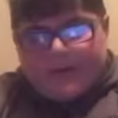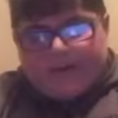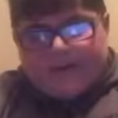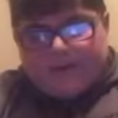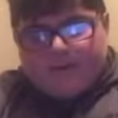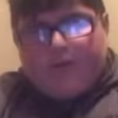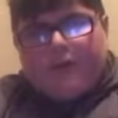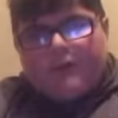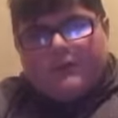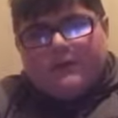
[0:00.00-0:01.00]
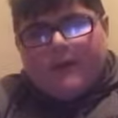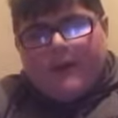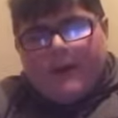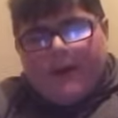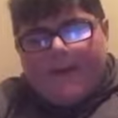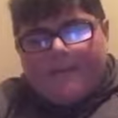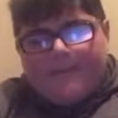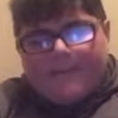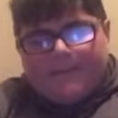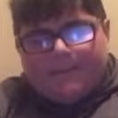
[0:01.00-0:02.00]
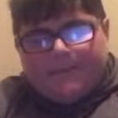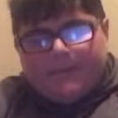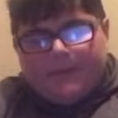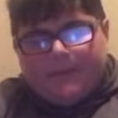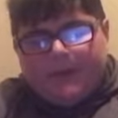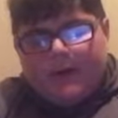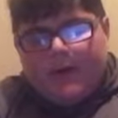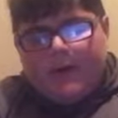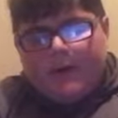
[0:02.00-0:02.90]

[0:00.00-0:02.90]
there's some flaws to it. Yeah.